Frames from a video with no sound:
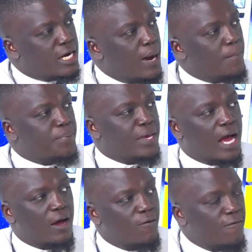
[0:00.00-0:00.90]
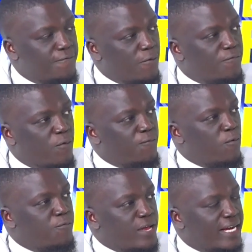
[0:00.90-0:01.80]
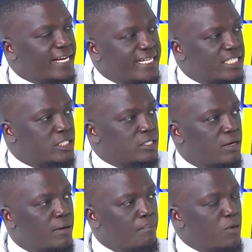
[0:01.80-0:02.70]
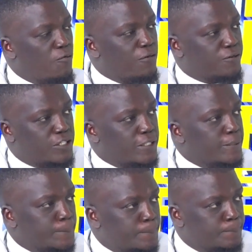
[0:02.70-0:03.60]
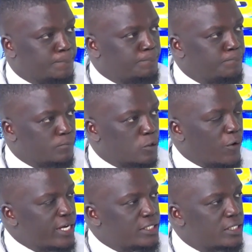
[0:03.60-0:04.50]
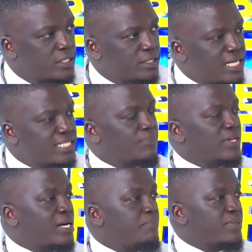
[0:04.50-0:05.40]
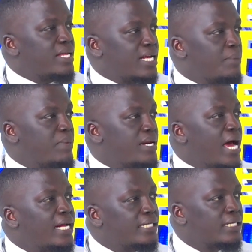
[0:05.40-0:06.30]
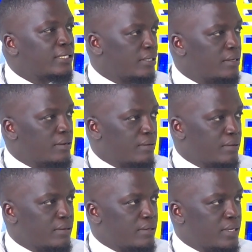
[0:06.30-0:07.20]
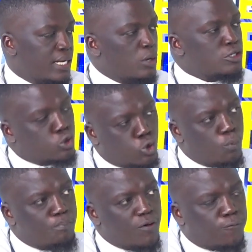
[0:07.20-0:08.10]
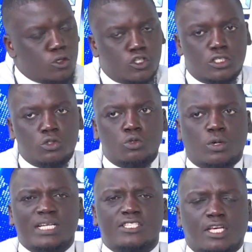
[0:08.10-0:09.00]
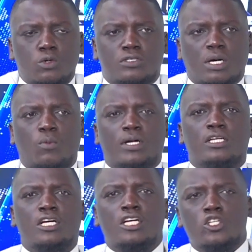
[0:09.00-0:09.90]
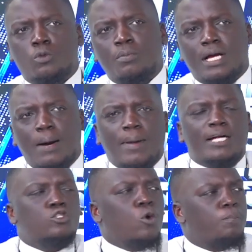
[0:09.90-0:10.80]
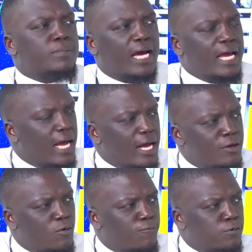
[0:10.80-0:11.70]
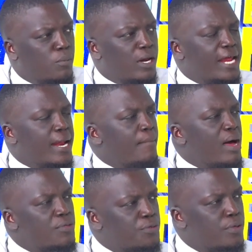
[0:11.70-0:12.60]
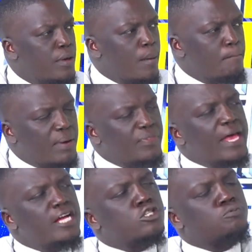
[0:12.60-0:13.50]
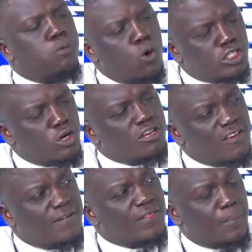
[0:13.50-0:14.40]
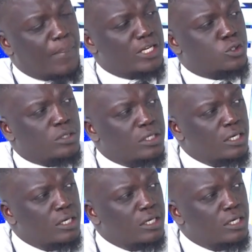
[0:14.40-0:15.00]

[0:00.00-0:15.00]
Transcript: camp here of young kids below 15, right? That is something that can be done. Now, it could be, of course, you can't skill someone to become a top-tier, footballer in a month, but the exposure you're giving that person,